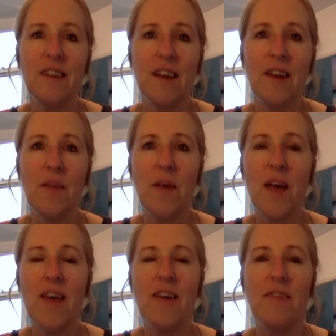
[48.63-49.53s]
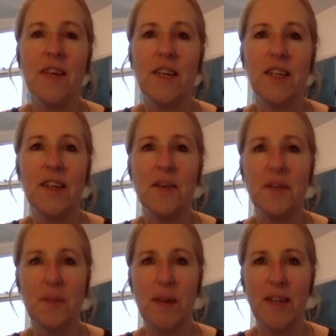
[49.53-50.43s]
a little way of getting to know
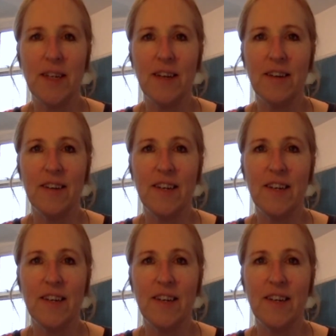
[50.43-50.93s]
us better